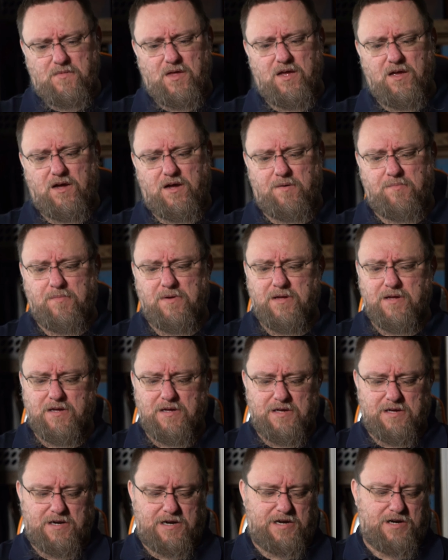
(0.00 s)
I
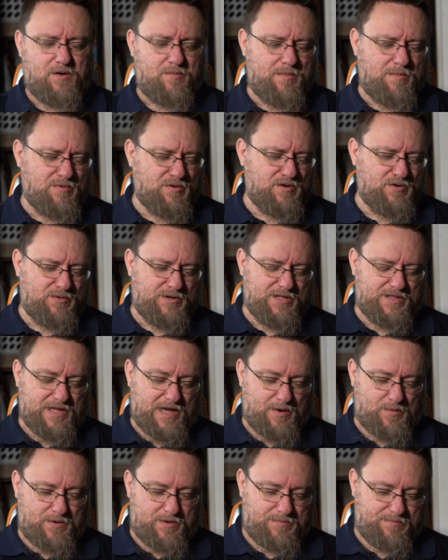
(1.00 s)
don't remember who did
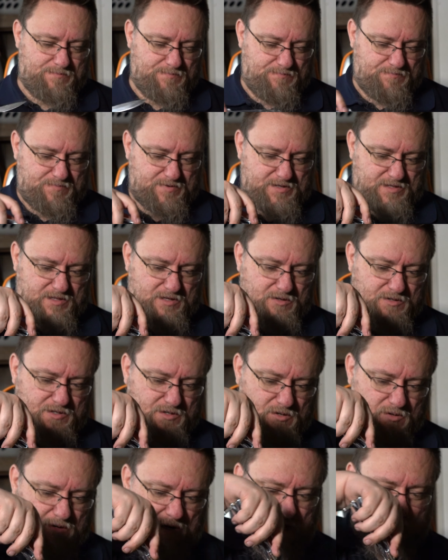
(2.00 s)
that one, but those
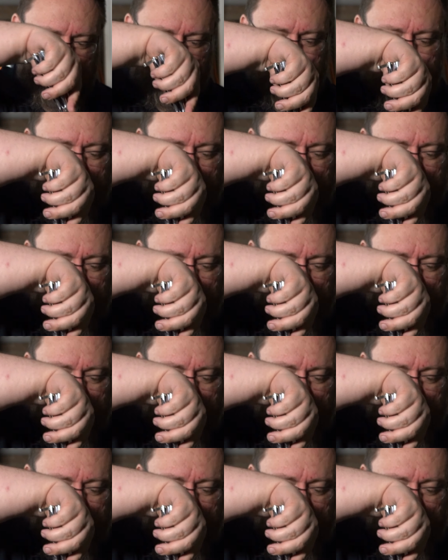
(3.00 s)
are I